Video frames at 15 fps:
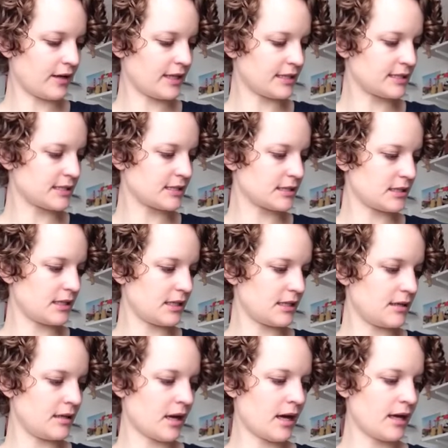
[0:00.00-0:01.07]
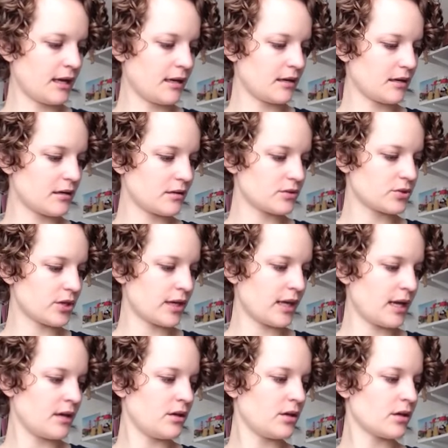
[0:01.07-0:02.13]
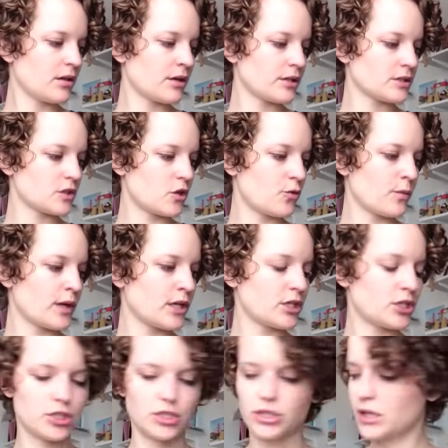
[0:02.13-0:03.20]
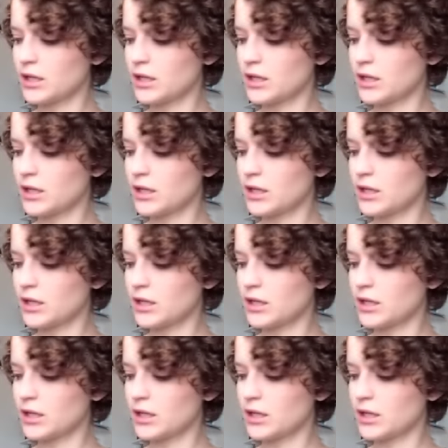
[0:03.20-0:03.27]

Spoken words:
It's not triangular so much.